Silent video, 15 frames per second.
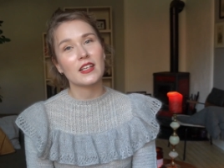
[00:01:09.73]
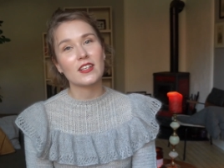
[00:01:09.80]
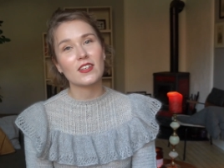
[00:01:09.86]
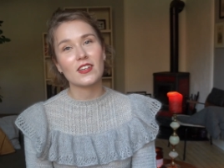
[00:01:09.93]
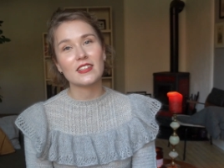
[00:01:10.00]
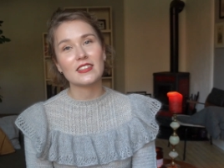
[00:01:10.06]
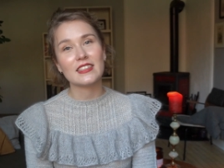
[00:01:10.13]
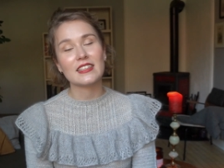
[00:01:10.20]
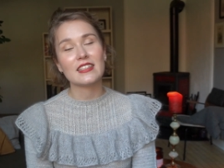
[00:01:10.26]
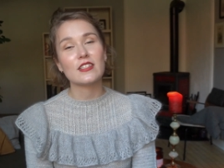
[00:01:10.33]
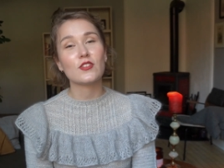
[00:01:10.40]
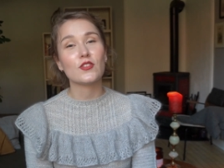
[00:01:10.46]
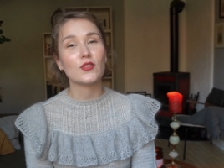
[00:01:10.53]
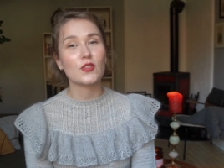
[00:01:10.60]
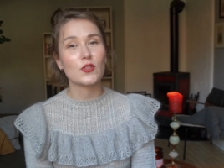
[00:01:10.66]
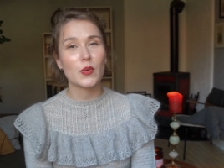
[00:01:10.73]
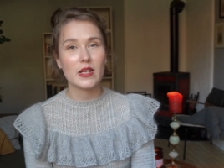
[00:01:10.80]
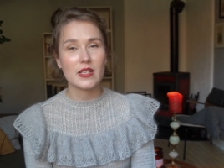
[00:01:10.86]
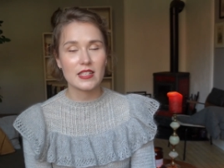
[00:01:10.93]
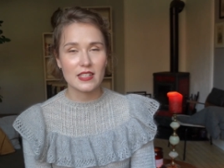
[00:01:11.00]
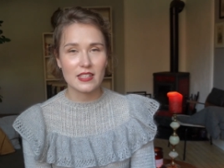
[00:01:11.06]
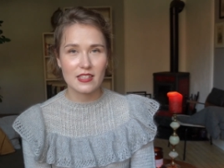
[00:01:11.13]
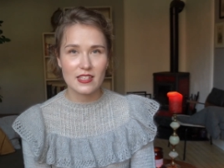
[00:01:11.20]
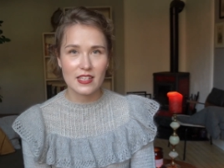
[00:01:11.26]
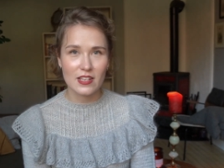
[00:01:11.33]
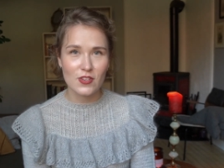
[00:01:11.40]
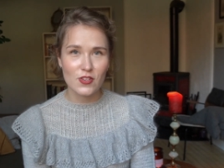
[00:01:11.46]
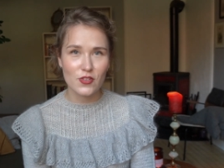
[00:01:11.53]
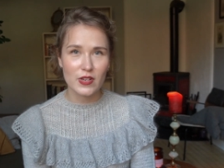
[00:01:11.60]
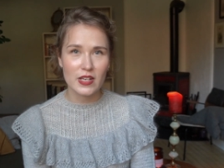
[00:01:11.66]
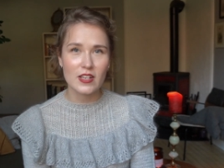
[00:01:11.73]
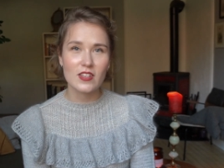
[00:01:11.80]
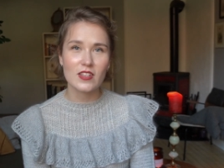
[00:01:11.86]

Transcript: 19th to 20th century,